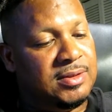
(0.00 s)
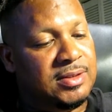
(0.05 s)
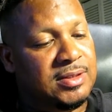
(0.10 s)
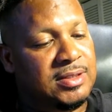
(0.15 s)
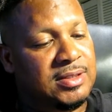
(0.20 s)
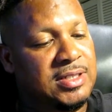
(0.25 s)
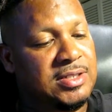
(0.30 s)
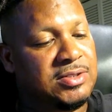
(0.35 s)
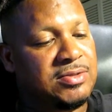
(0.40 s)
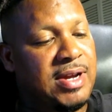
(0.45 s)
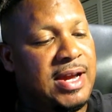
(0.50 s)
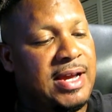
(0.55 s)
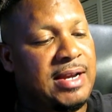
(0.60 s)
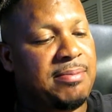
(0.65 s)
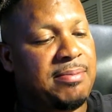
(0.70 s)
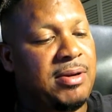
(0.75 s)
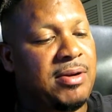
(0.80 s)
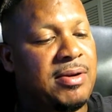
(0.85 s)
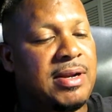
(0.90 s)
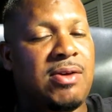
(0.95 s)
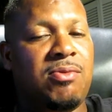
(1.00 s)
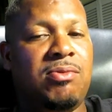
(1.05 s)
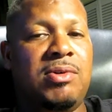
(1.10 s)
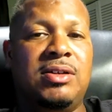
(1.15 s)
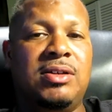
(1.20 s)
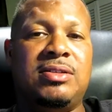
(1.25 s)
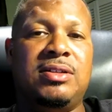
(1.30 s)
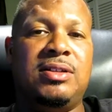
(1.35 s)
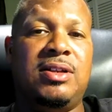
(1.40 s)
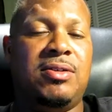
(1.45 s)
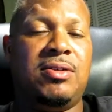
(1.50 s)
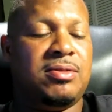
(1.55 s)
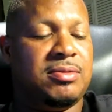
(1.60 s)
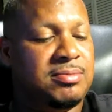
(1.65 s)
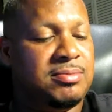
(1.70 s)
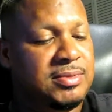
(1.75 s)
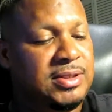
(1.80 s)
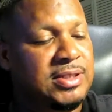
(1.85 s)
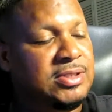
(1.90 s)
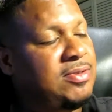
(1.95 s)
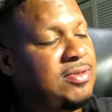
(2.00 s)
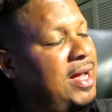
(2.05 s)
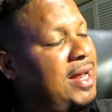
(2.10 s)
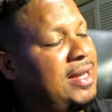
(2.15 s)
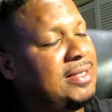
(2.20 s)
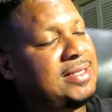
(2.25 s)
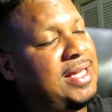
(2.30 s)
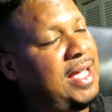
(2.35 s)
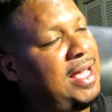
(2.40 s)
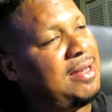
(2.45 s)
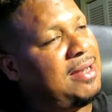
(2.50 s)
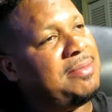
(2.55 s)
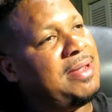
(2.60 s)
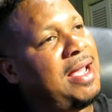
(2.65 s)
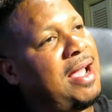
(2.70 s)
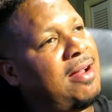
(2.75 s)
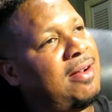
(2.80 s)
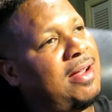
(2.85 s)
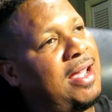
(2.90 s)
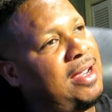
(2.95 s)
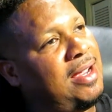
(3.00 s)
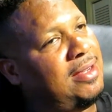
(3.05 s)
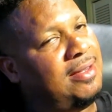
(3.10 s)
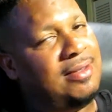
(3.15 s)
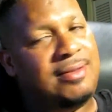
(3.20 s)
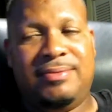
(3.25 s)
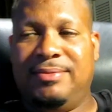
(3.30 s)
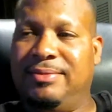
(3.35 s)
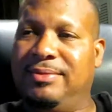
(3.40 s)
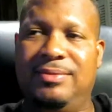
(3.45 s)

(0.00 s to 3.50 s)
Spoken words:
He trying to blow that whistle on them. He trying to tell them, y'all, hey,